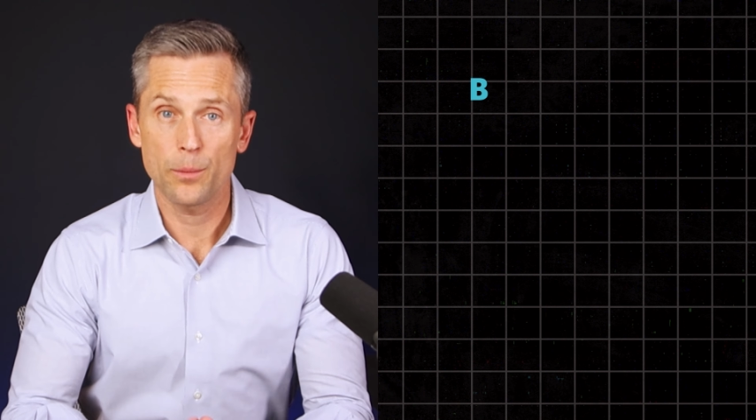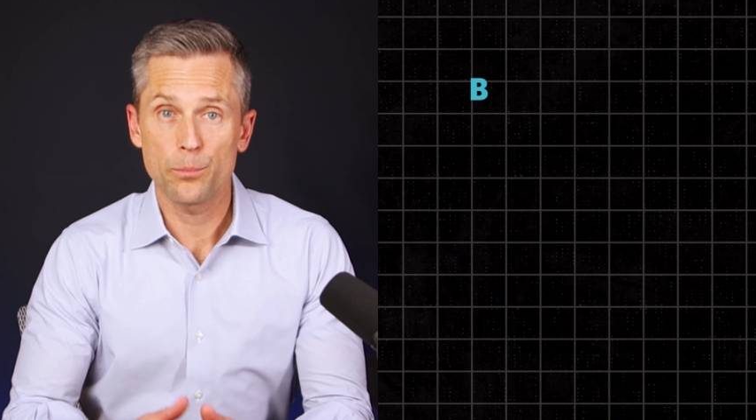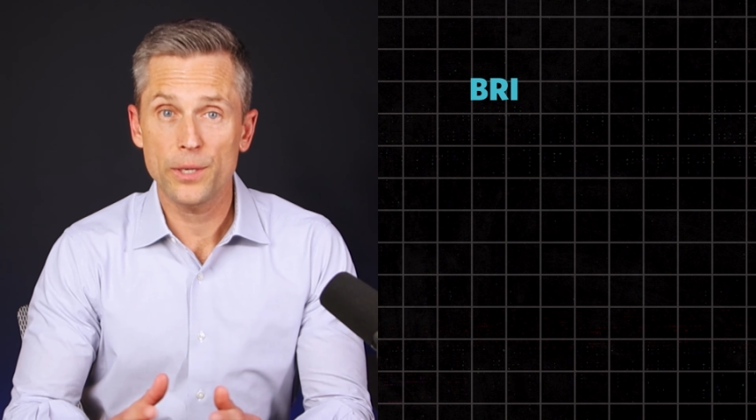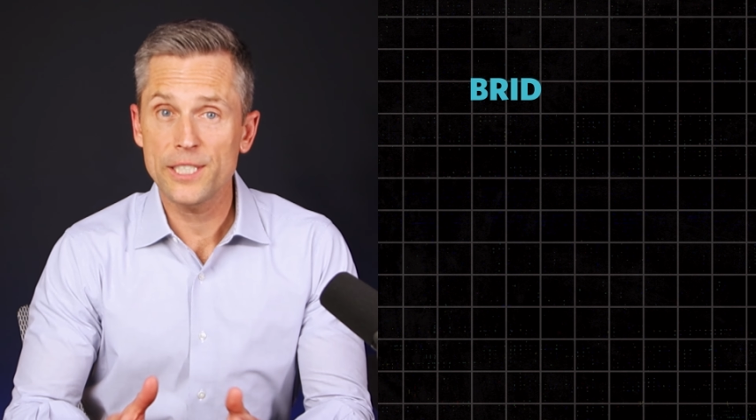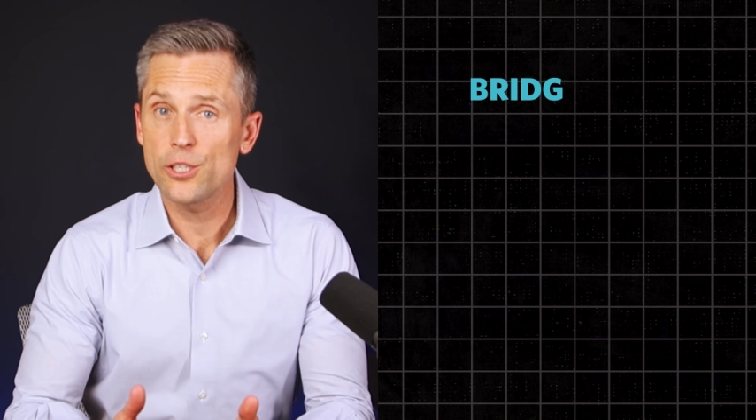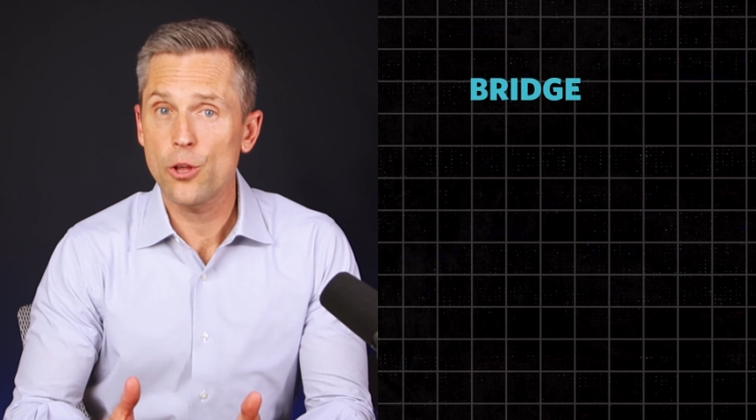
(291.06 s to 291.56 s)
A
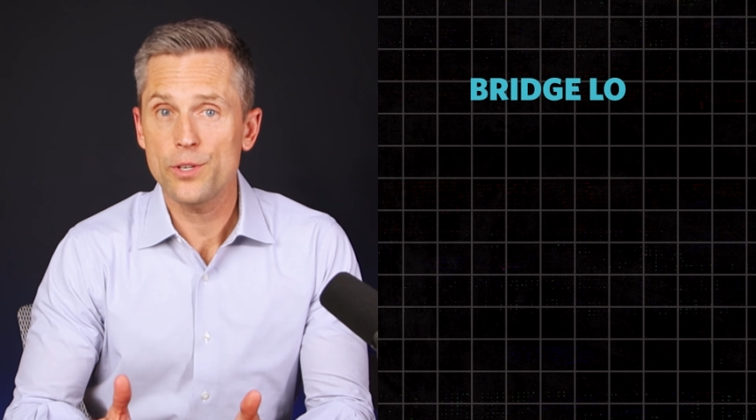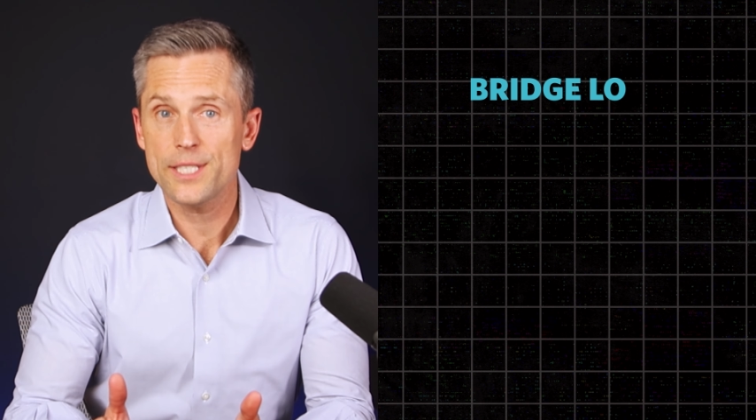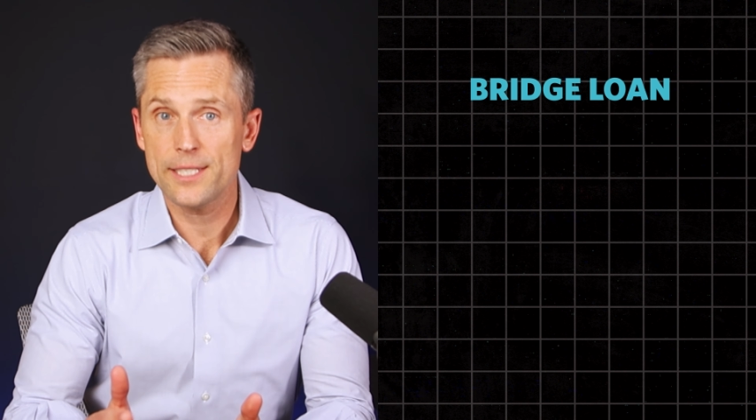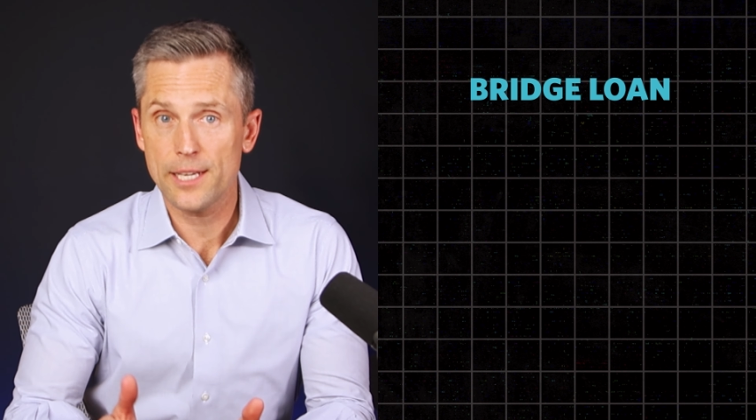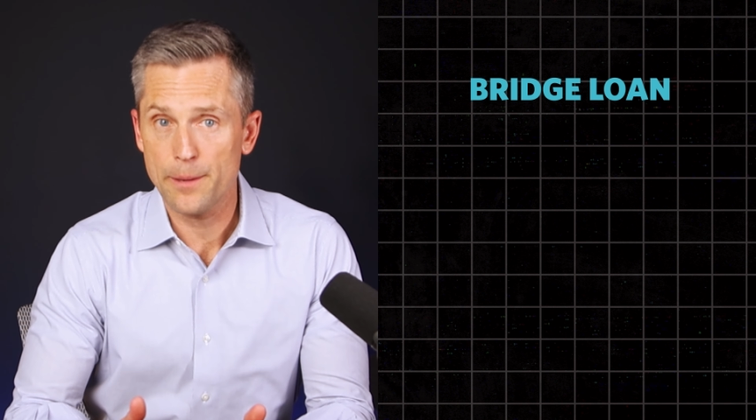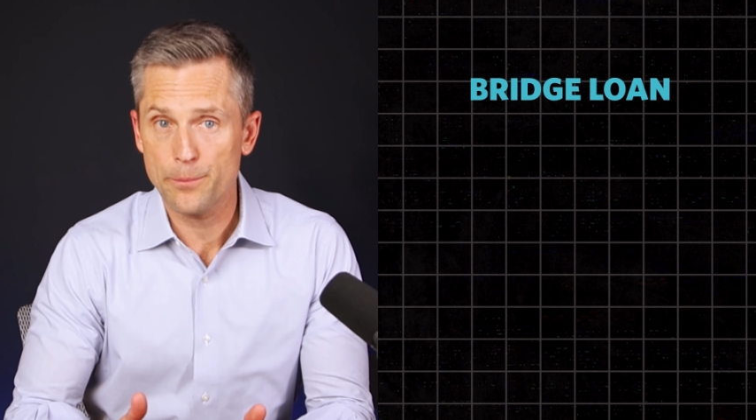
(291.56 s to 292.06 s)
bridge loan
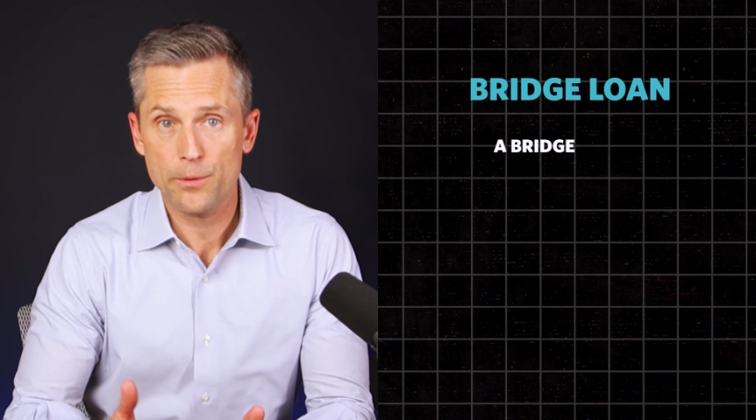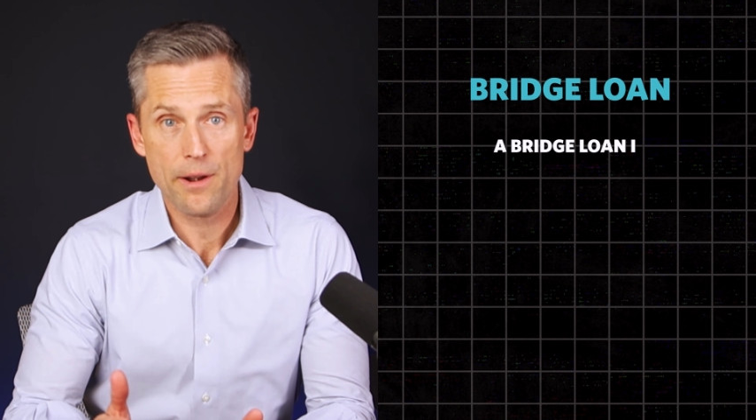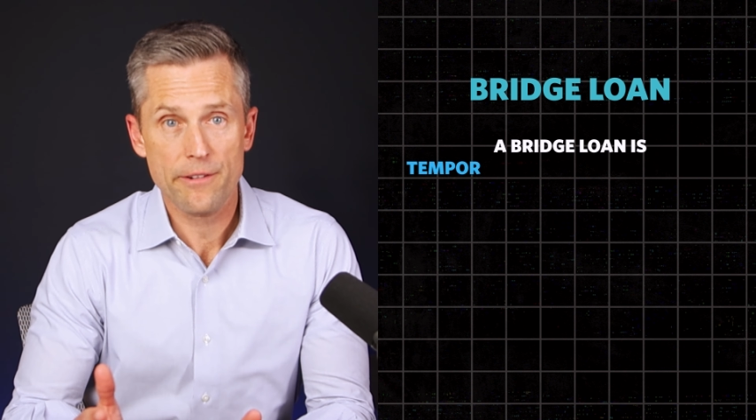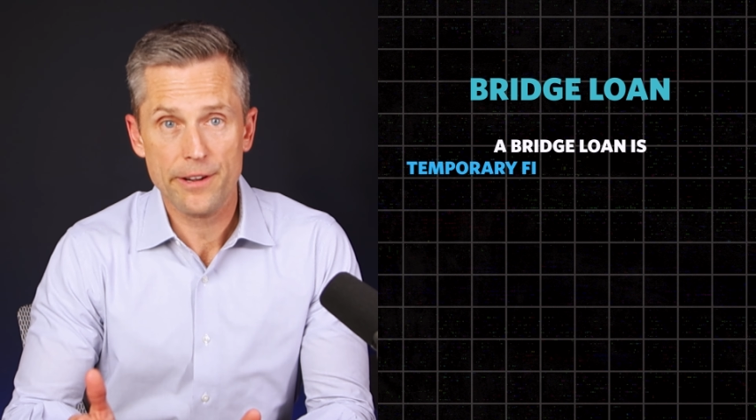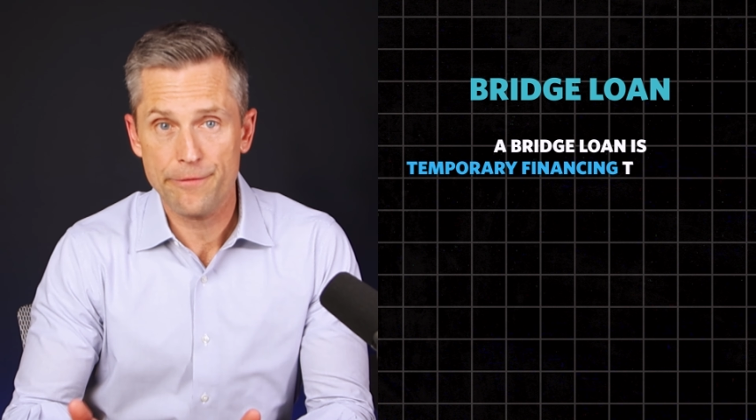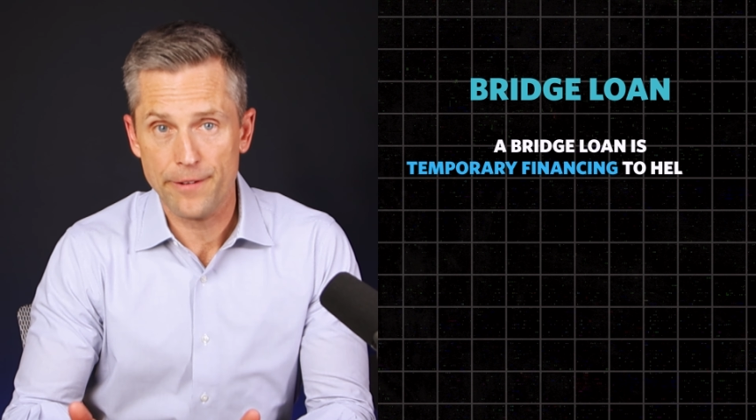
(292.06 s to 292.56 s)
is
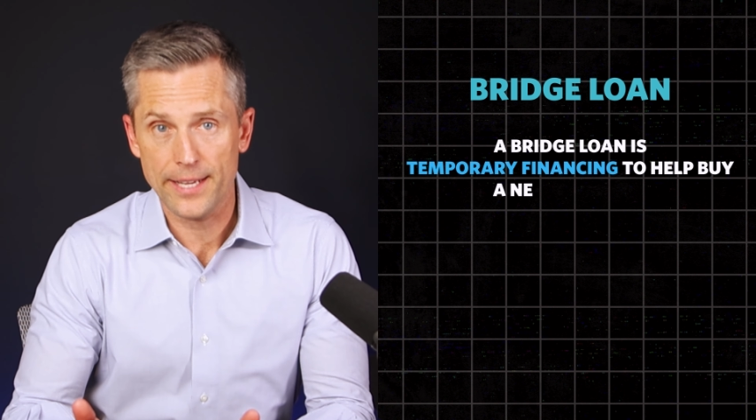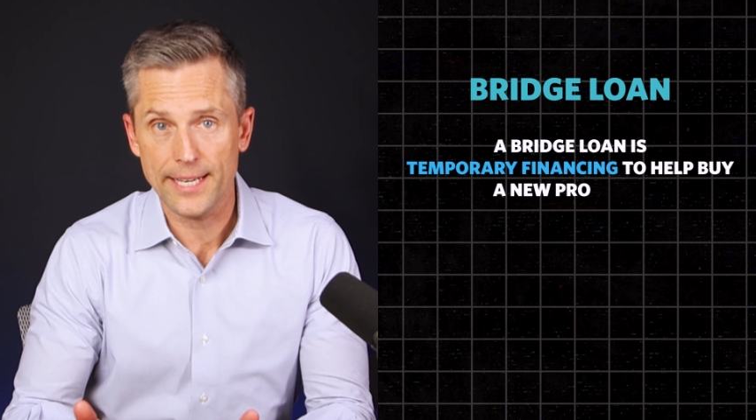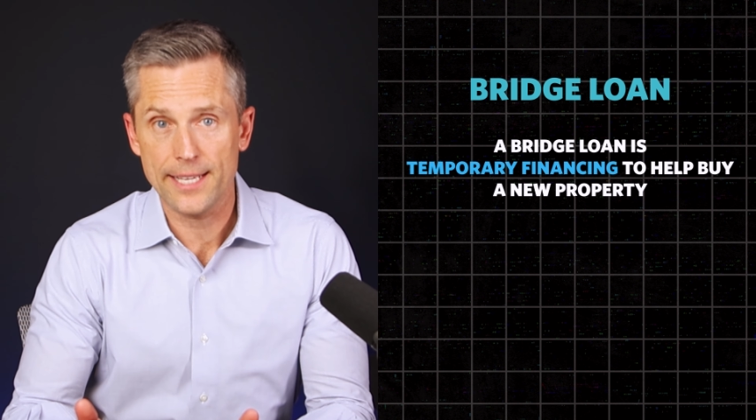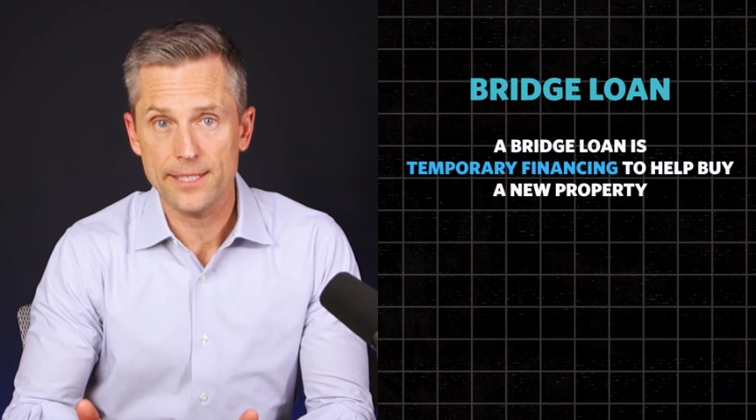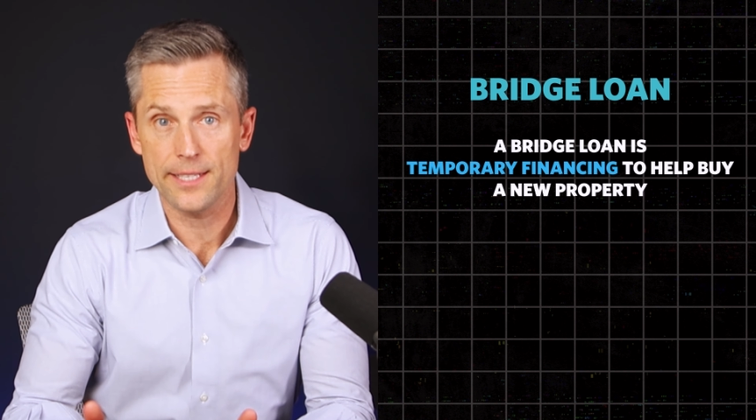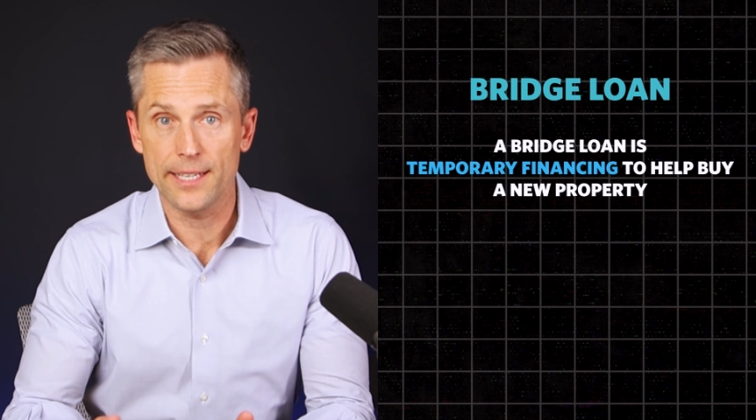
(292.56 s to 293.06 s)
temporary
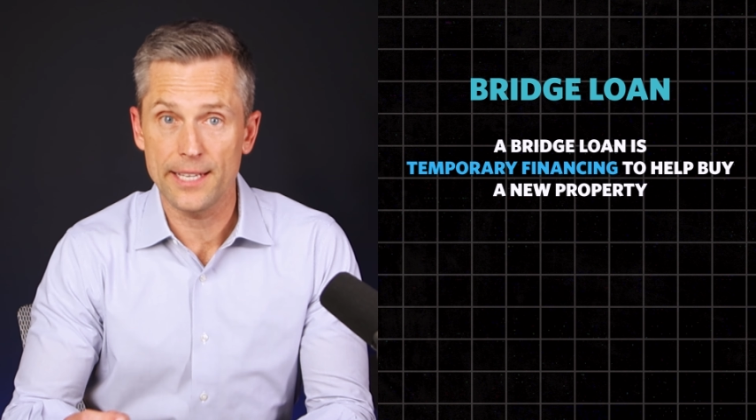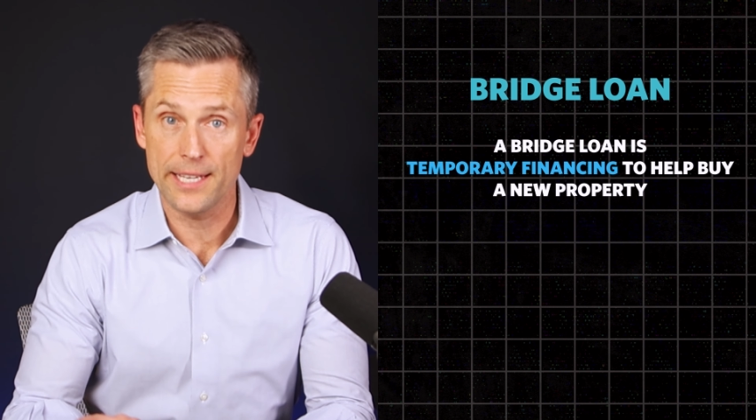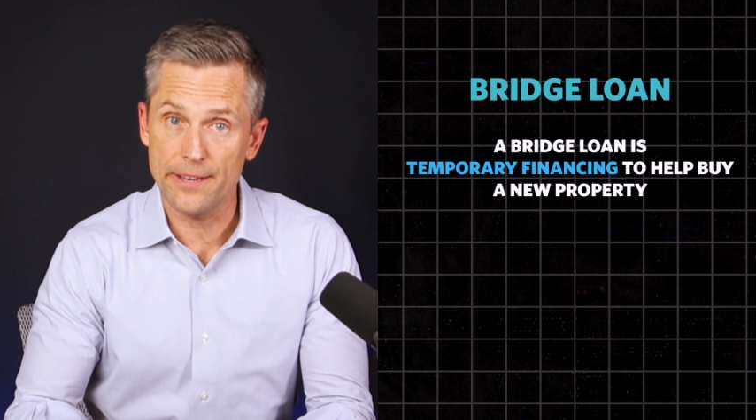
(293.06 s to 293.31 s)
financing